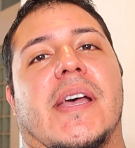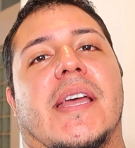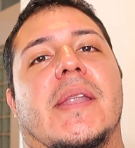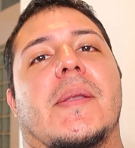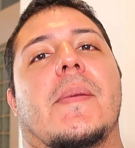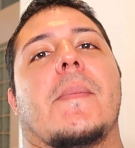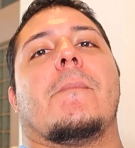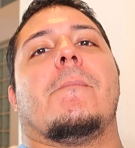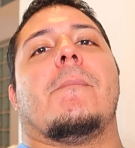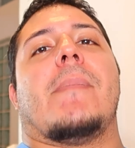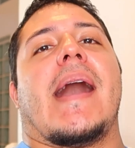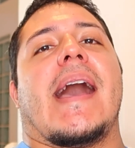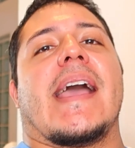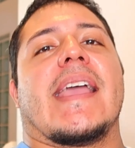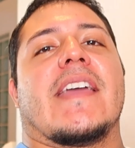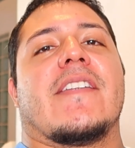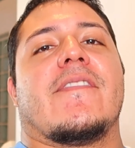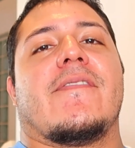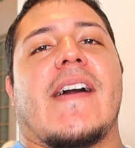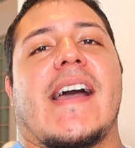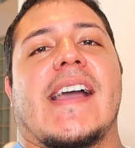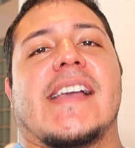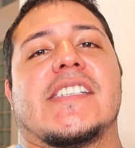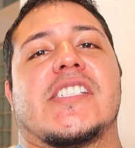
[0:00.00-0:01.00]
but my
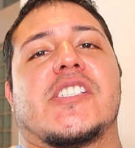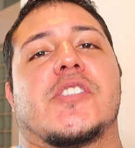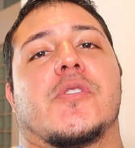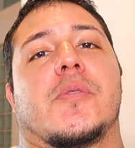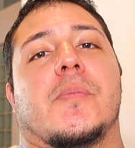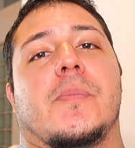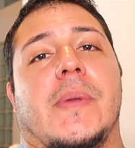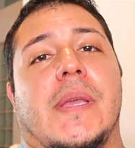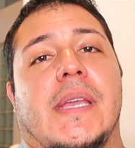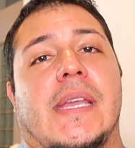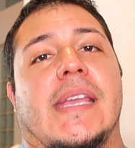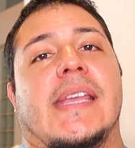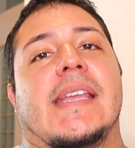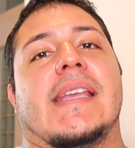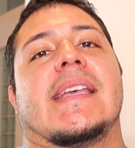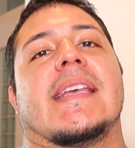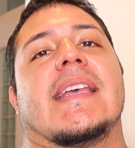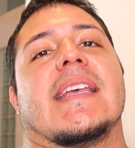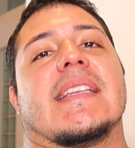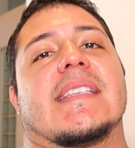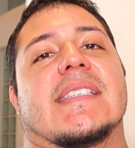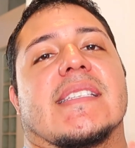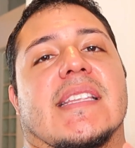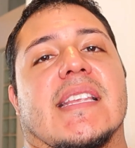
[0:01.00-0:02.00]
advice would
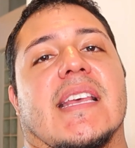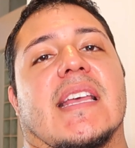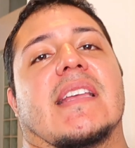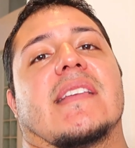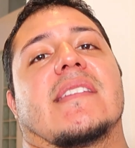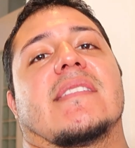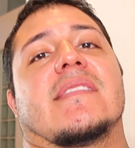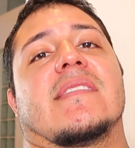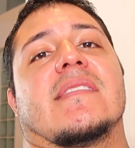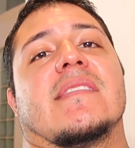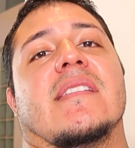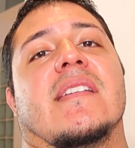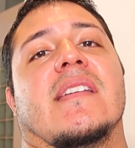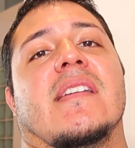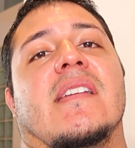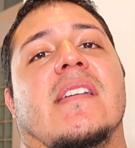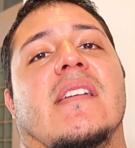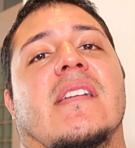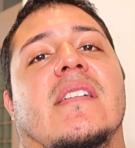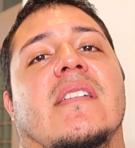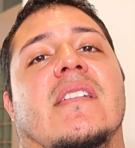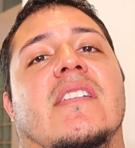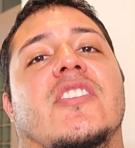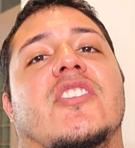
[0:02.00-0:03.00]
be is this.
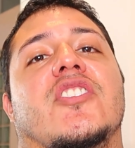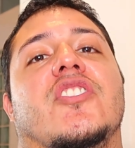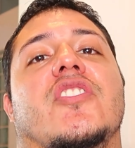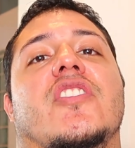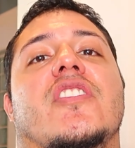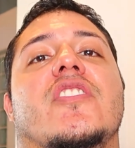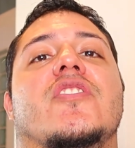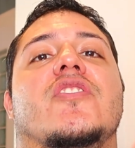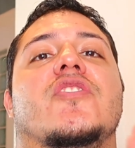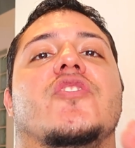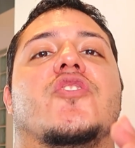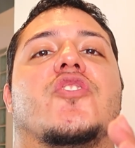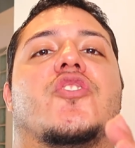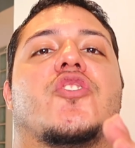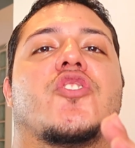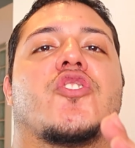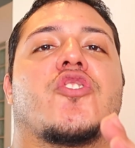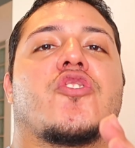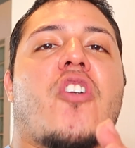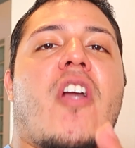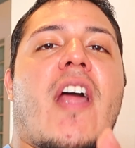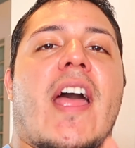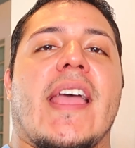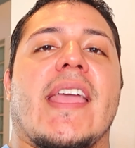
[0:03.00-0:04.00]

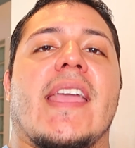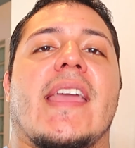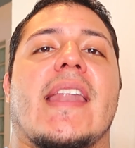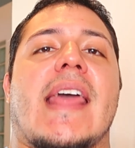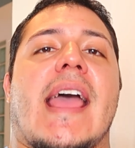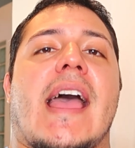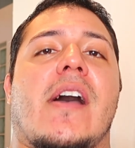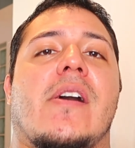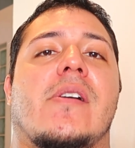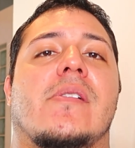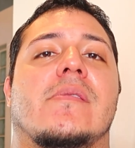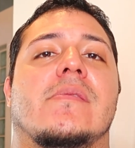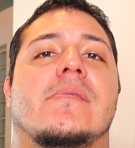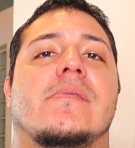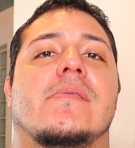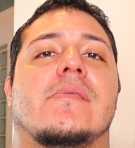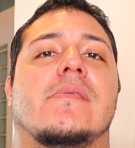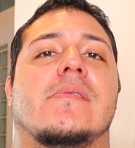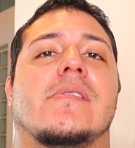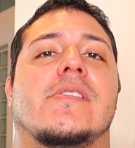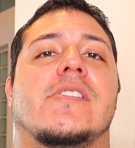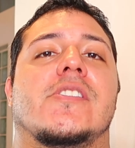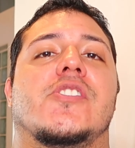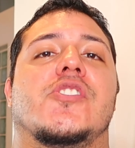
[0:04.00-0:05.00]
Try it out,
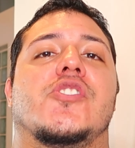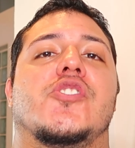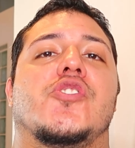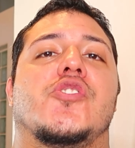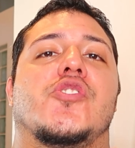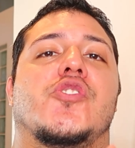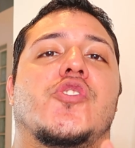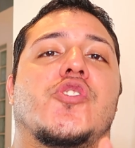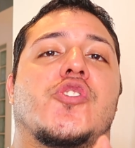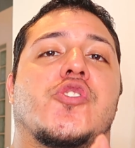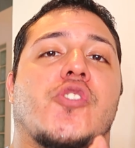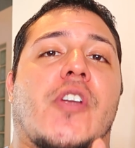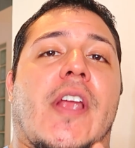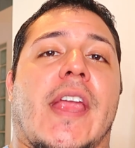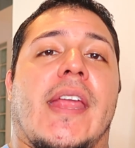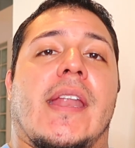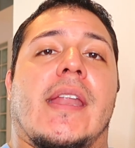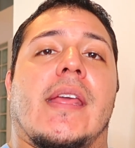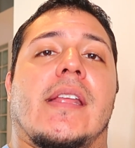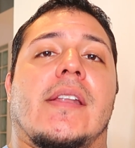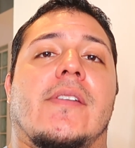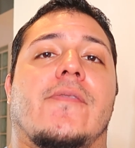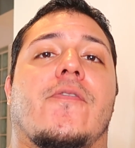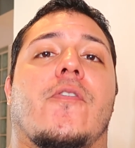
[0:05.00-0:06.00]

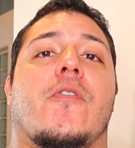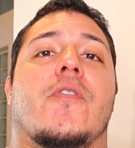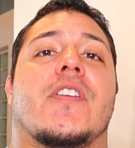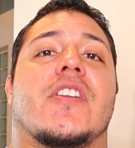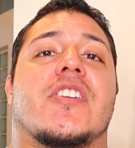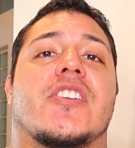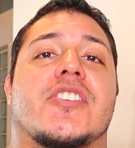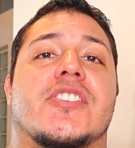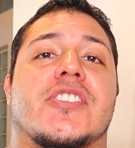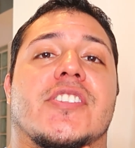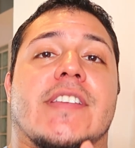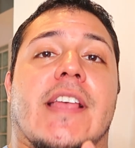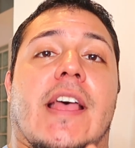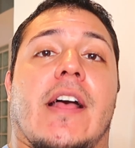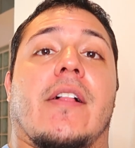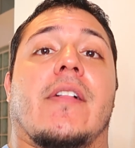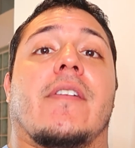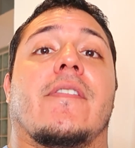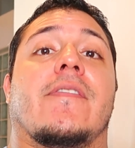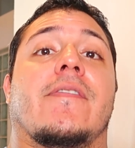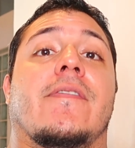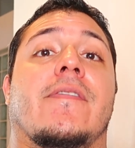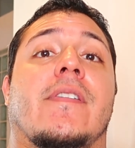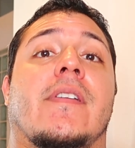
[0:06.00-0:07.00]
train it for
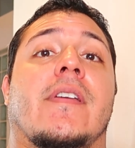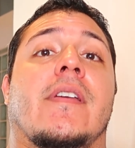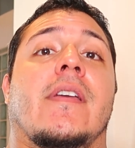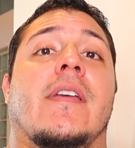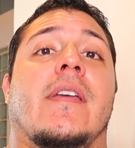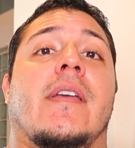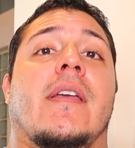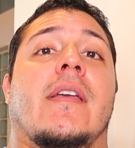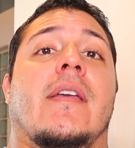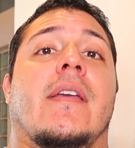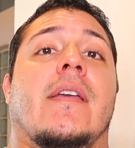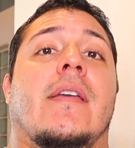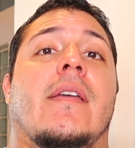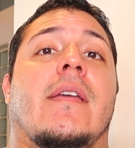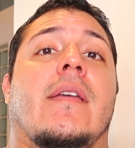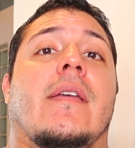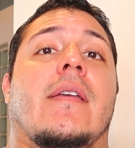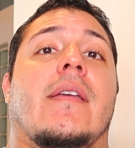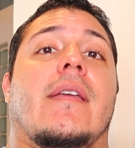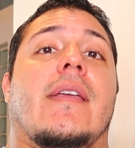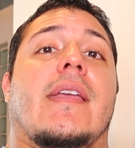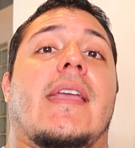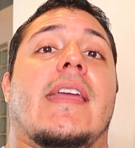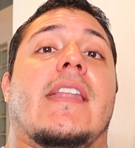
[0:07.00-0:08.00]
yourself,
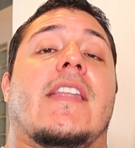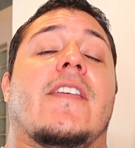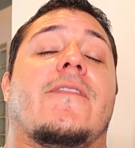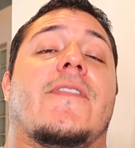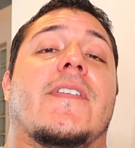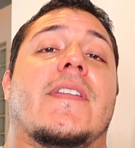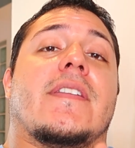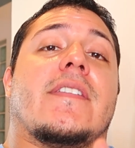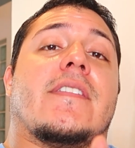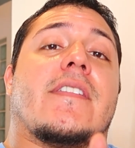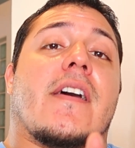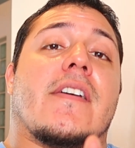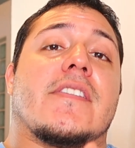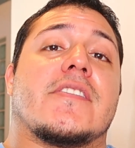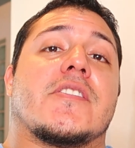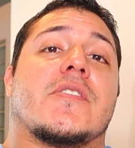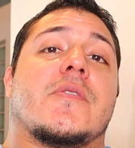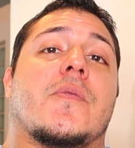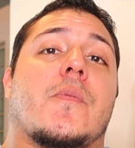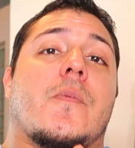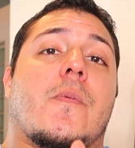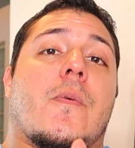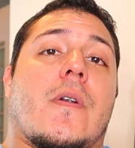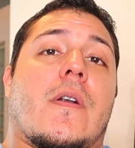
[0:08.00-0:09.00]
and if it
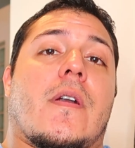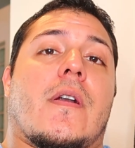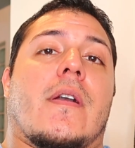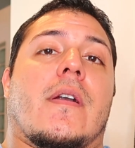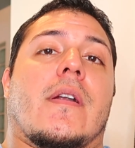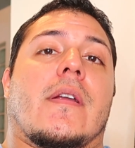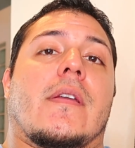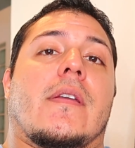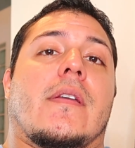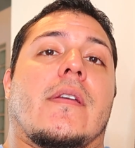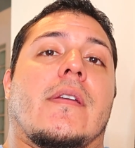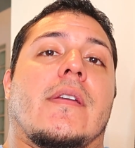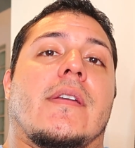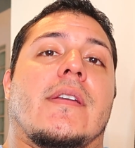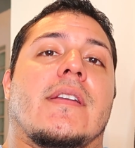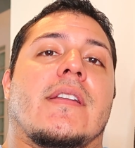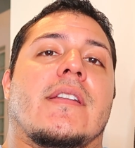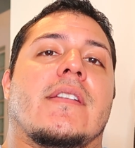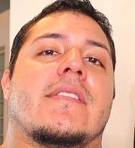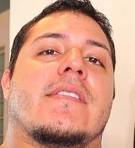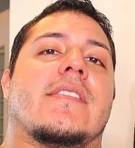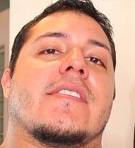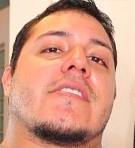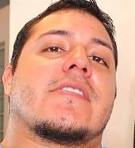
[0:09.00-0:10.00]
doesn't work,
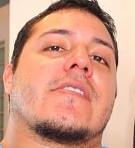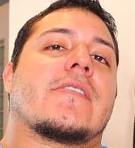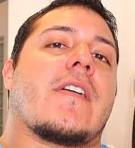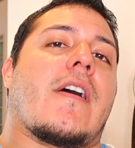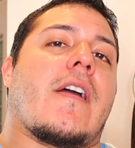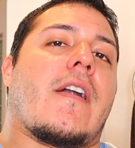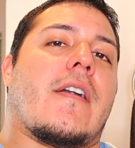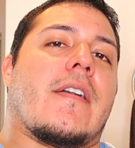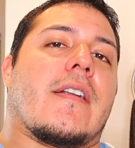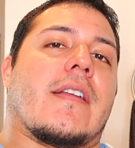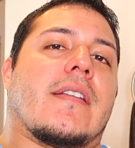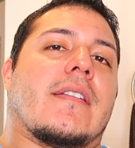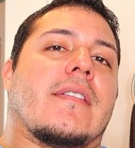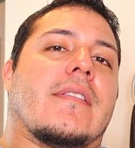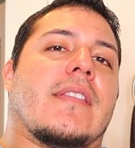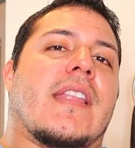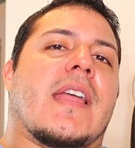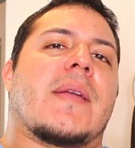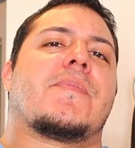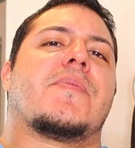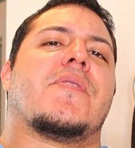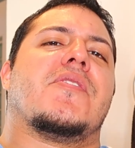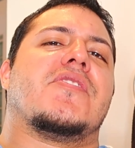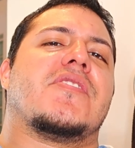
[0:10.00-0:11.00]
discard it.
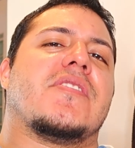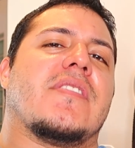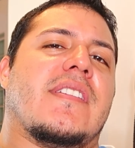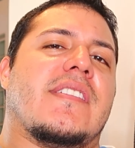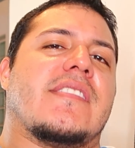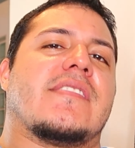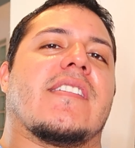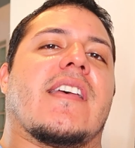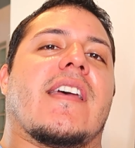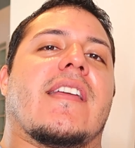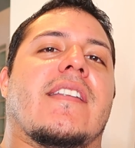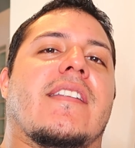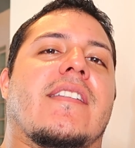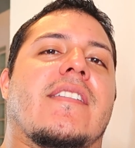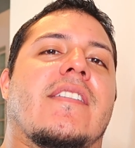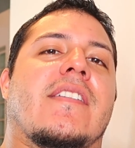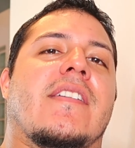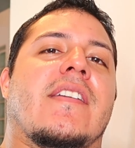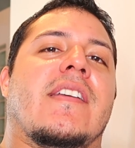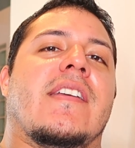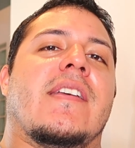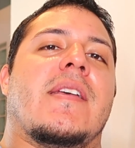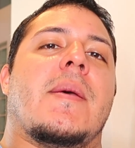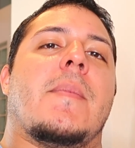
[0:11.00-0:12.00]
Like Bruce Lee said.
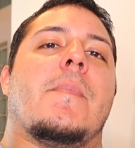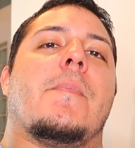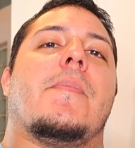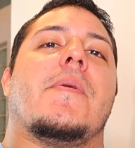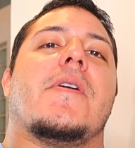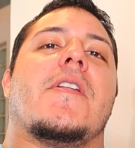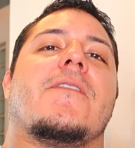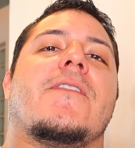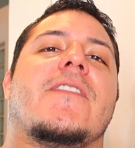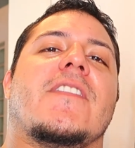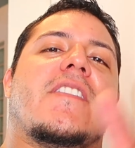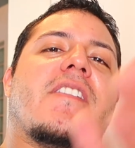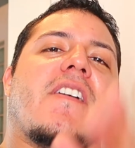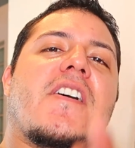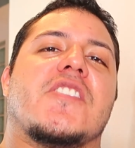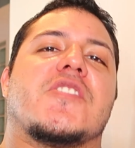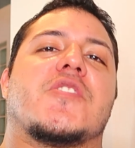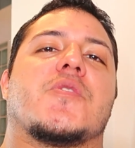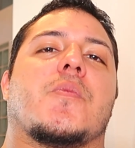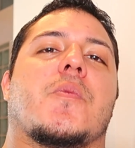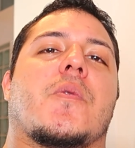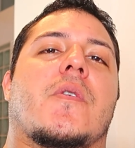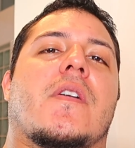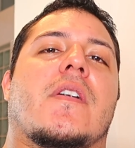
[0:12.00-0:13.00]
But if it
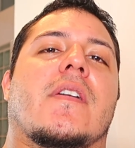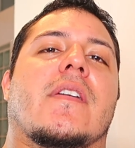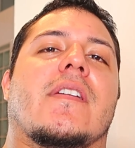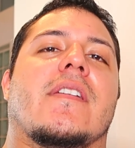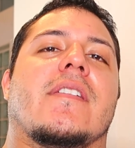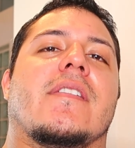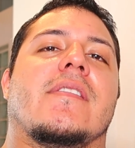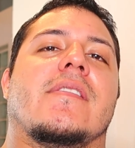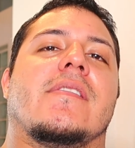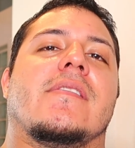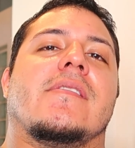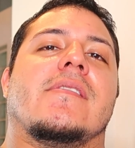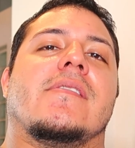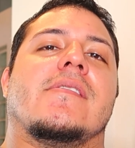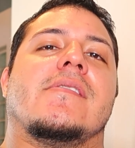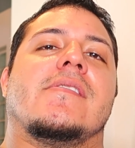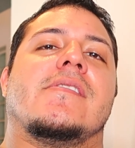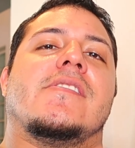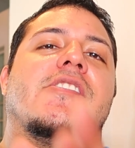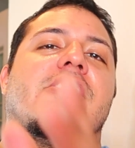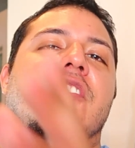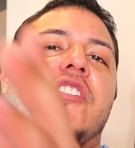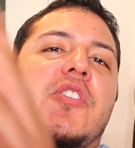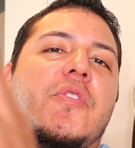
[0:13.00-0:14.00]
does work,
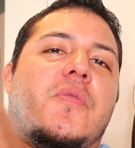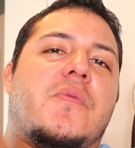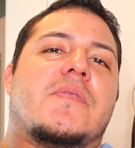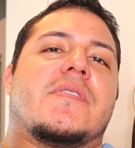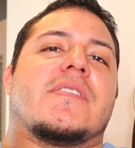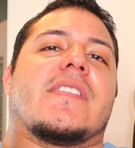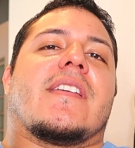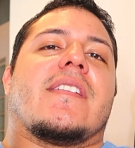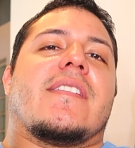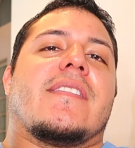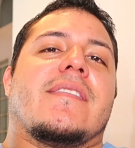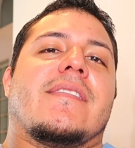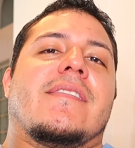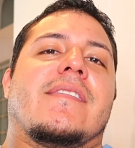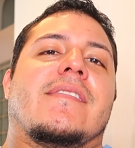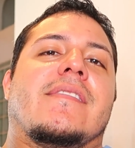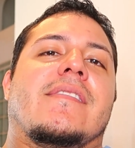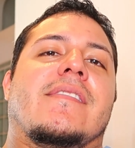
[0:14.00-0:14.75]
use it.